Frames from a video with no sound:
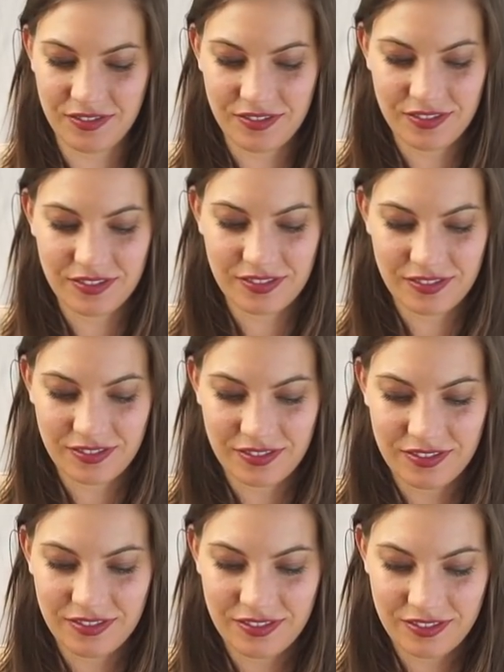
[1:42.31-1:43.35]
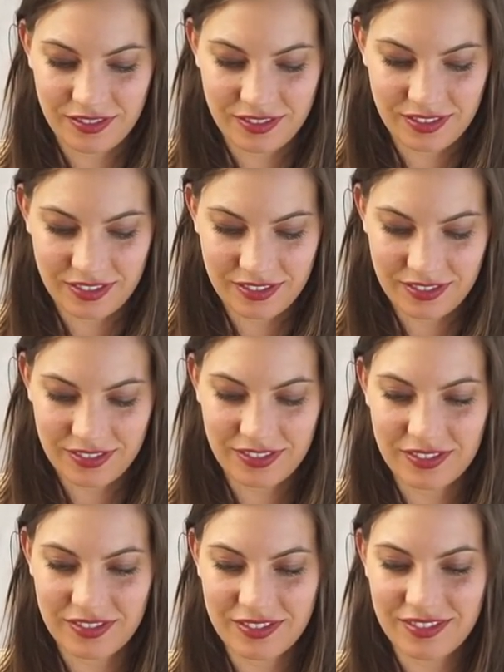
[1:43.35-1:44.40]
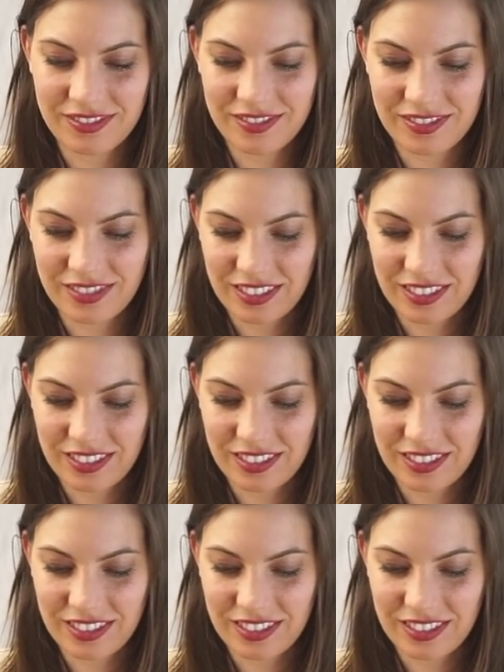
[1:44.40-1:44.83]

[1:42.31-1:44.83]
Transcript: [no speech]